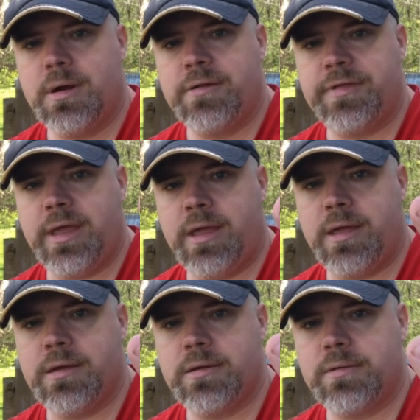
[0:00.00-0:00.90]
The
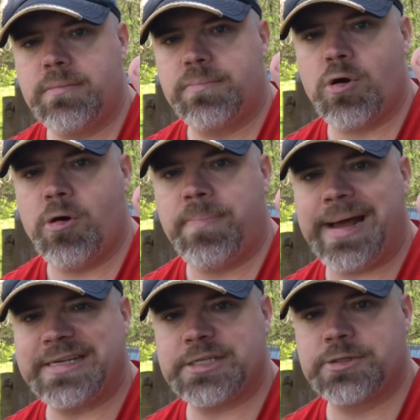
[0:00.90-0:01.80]
probe
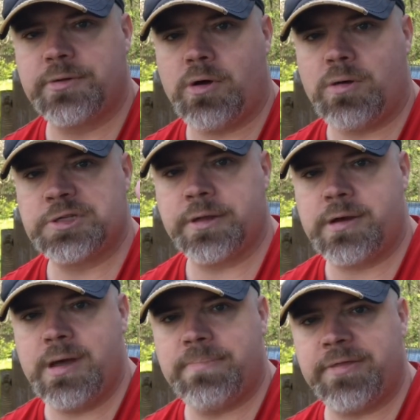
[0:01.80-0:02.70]
passes through the holes in the
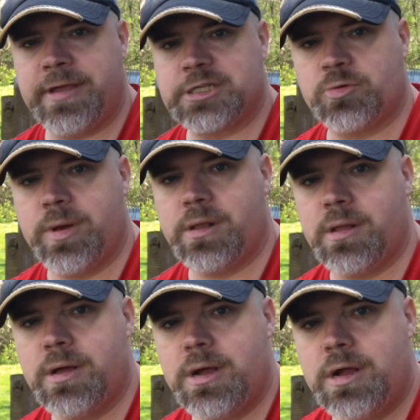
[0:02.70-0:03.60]
clip, and this will
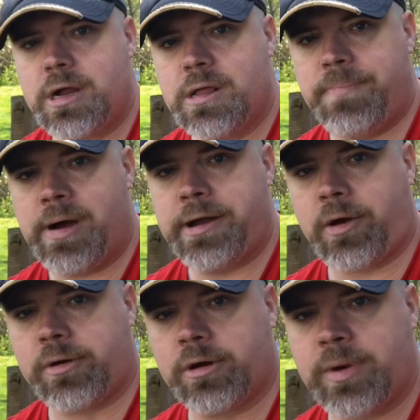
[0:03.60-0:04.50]
clip onto your
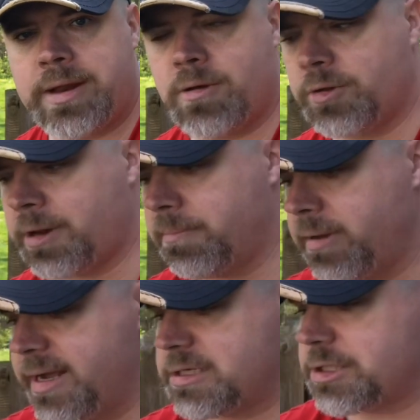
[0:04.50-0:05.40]
grill grate and hold it in
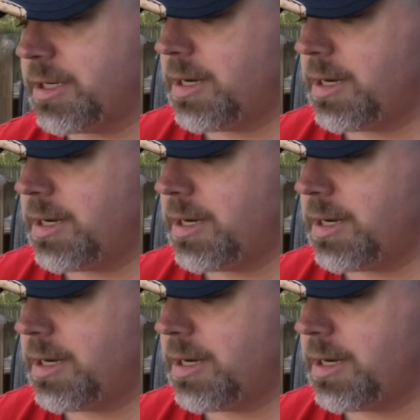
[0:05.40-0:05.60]
place.